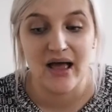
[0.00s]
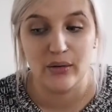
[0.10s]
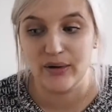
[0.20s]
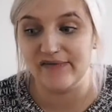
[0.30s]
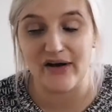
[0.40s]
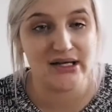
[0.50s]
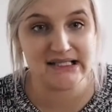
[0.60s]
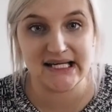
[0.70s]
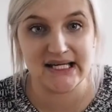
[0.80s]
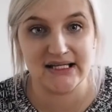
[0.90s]
we
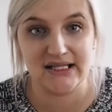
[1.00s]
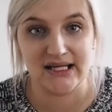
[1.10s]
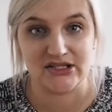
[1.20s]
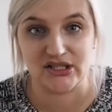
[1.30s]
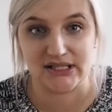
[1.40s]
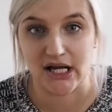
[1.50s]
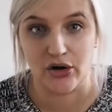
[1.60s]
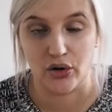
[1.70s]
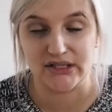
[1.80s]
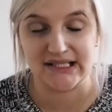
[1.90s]
find it is just a
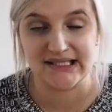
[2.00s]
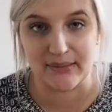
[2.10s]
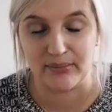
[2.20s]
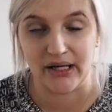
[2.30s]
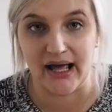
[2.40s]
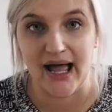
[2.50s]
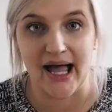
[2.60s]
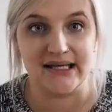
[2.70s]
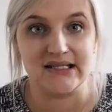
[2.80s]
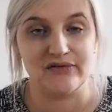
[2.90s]
lot simpler,
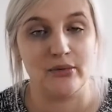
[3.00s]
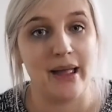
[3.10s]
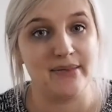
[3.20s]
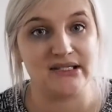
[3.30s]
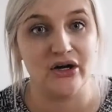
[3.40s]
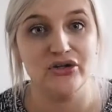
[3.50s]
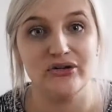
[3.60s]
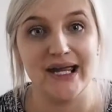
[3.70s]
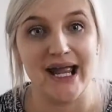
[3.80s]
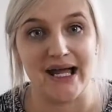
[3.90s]
and if your baby's
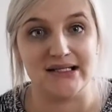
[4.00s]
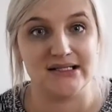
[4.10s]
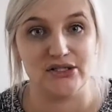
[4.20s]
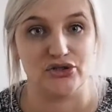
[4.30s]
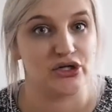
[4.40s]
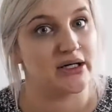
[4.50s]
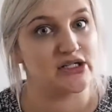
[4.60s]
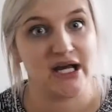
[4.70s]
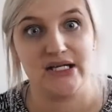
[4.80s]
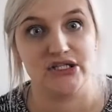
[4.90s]
hungry and you're trying
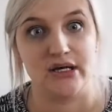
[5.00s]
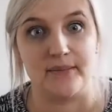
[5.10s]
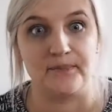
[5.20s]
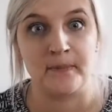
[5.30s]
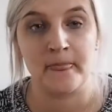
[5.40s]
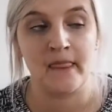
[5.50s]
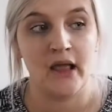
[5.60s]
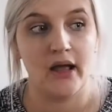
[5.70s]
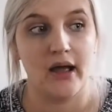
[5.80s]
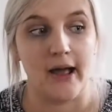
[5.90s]
to change them,
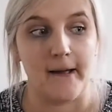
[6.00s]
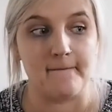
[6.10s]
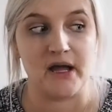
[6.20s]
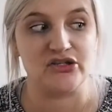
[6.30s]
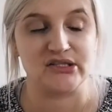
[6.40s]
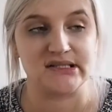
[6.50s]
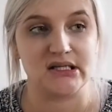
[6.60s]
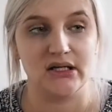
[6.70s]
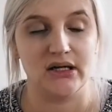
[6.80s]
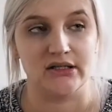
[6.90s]
it
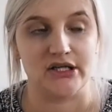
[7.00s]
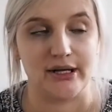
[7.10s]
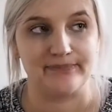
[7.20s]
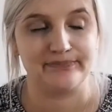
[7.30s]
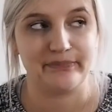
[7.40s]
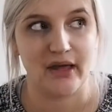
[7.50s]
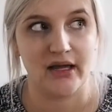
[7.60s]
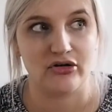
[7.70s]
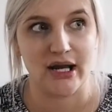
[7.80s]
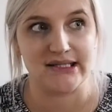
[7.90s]
just, I don't know,
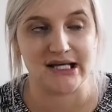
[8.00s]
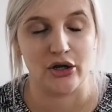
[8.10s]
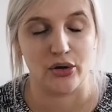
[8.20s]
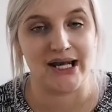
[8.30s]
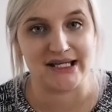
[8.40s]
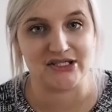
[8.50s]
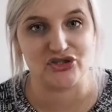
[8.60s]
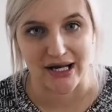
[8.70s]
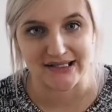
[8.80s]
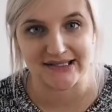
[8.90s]
it creates a lot less
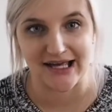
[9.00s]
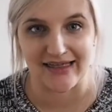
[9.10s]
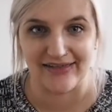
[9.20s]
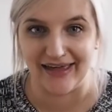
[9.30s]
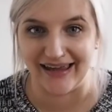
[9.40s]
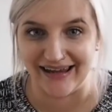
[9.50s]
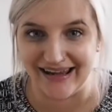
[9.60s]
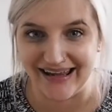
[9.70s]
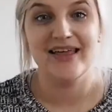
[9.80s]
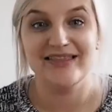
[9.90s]
stress, I
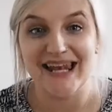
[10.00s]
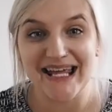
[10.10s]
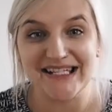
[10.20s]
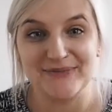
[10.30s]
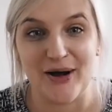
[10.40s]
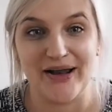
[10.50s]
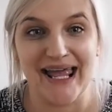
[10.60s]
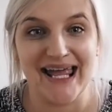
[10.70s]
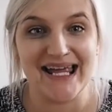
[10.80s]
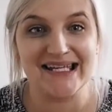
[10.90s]
think. The next
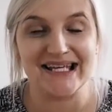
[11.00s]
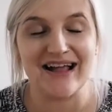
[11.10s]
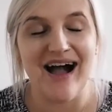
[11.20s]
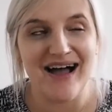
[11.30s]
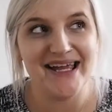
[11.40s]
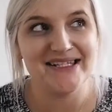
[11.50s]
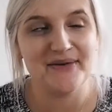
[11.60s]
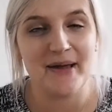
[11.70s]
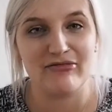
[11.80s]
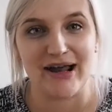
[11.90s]
one is kind of a
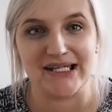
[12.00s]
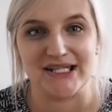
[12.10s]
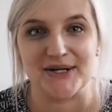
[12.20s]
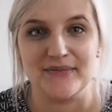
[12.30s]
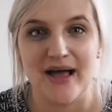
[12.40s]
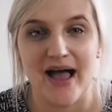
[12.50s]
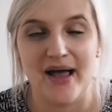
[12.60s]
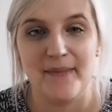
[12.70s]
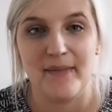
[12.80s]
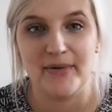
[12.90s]
bit random,
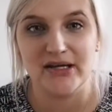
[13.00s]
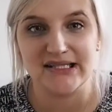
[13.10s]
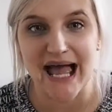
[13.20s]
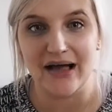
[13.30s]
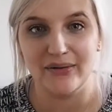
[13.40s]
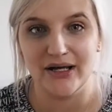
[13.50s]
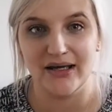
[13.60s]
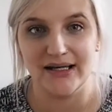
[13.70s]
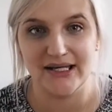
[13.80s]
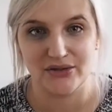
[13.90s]
but
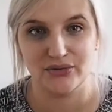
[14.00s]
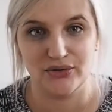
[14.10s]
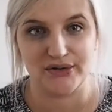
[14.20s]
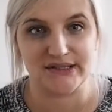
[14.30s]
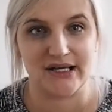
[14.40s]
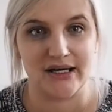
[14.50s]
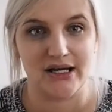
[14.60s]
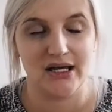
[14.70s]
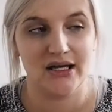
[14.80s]
our little Lawson,